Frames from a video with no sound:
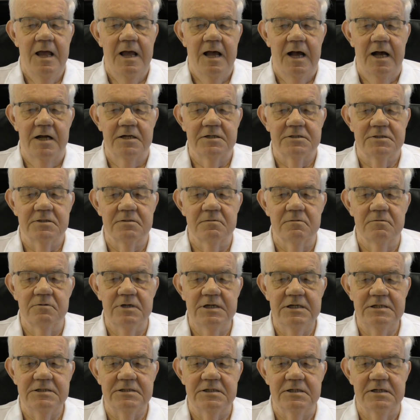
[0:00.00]
Until
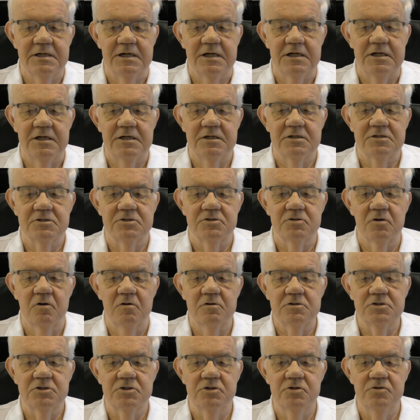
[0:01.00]
recently,
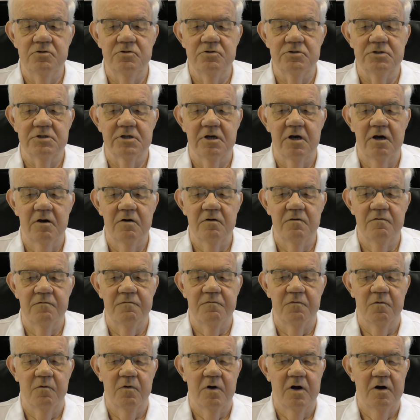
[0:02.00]
SARS used Code
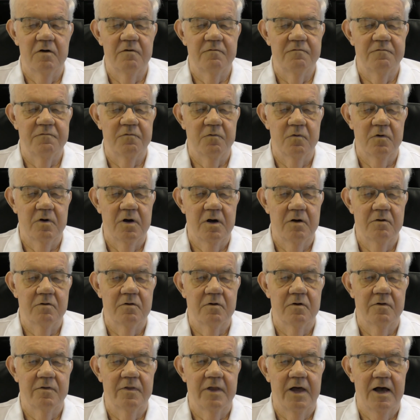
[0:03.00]
4040
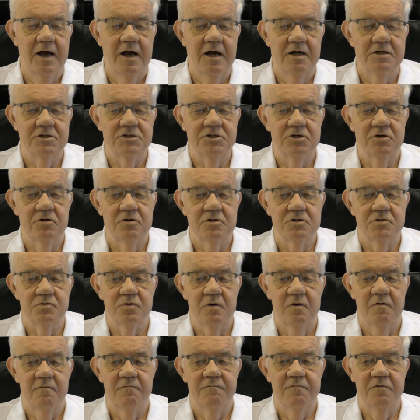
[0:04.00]
on the ITR
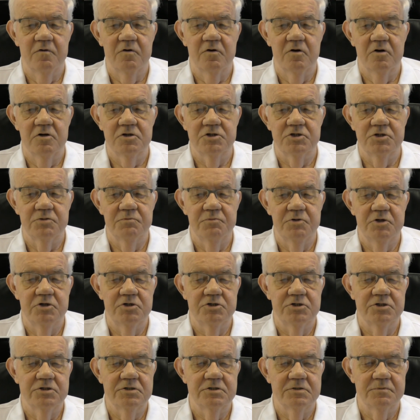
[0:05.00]
12 for
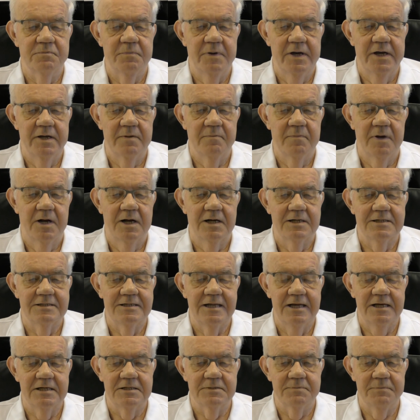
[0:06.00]
contributions paid by a
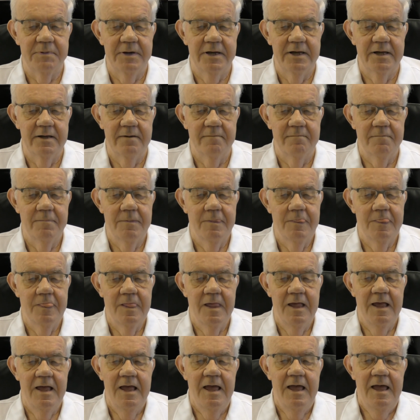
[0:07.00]
taxpayer
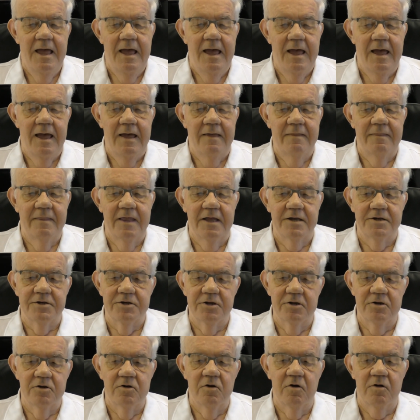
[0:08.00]
and that
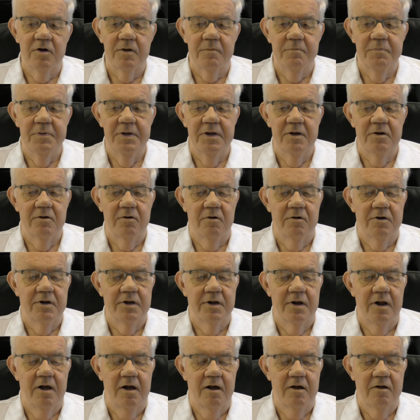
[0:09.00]
did not appear on
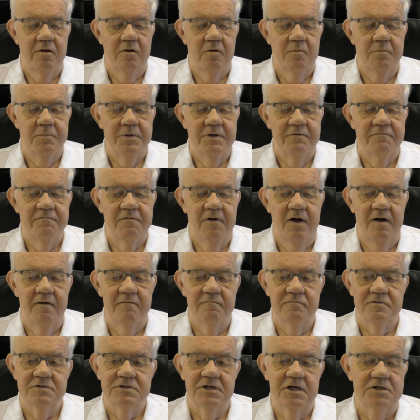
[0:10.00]
an
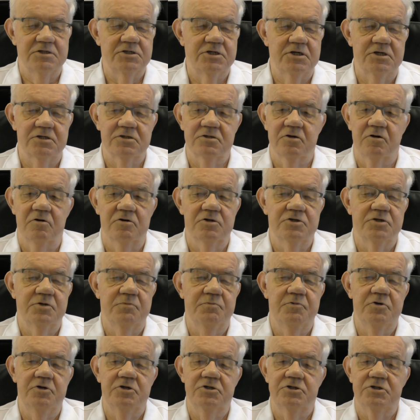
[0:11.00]
IRP5, such as
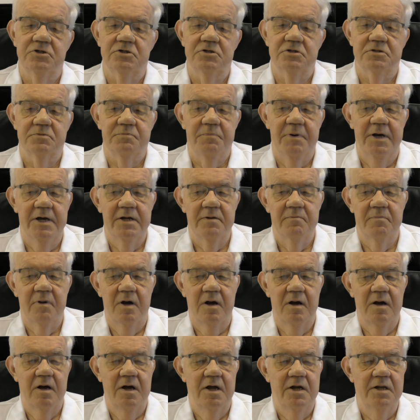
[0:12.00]
contributions paid
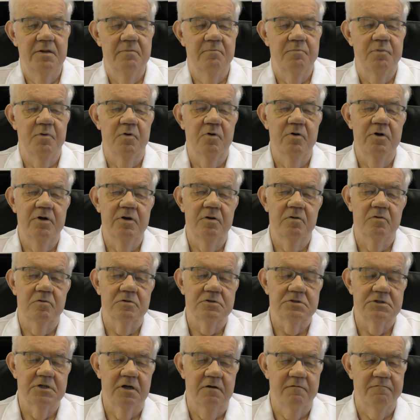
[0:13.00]
by unemployed or
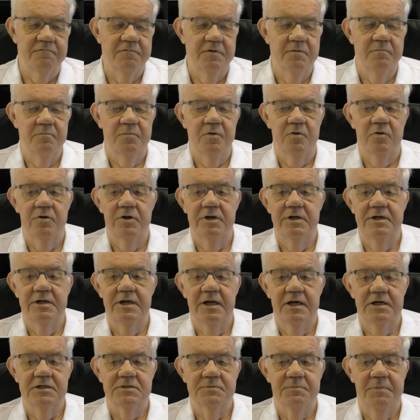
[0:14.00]
self-employed
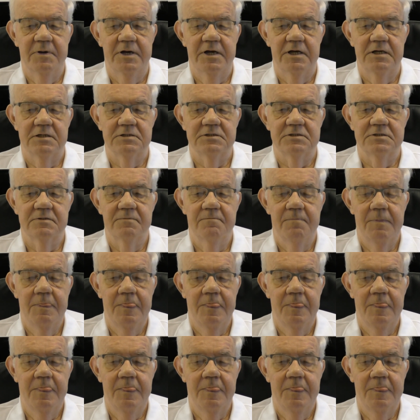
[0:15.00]
taxpayers.